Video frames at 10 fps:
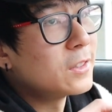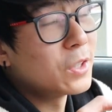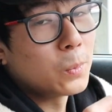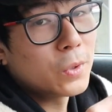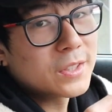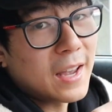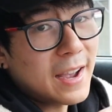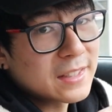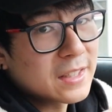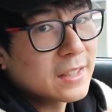there was an
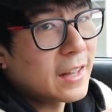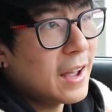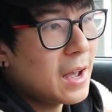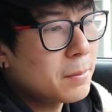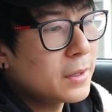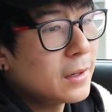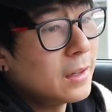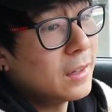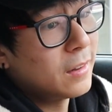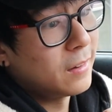accident that happened
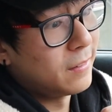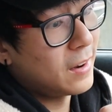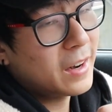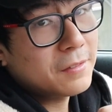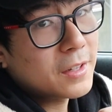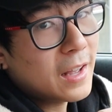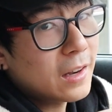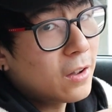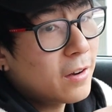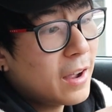not even
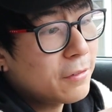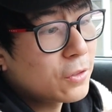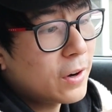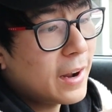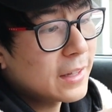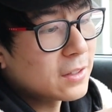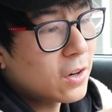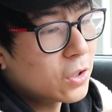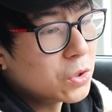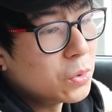that long after I had the
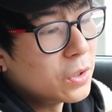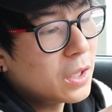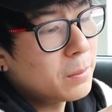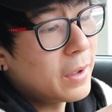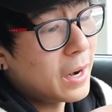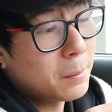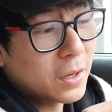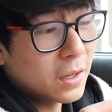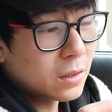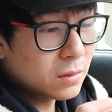car tuned up, and I'm
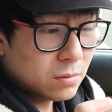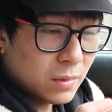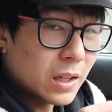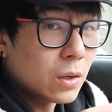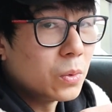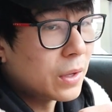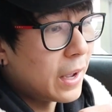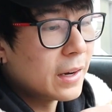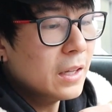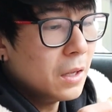gonna include
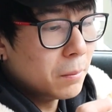that.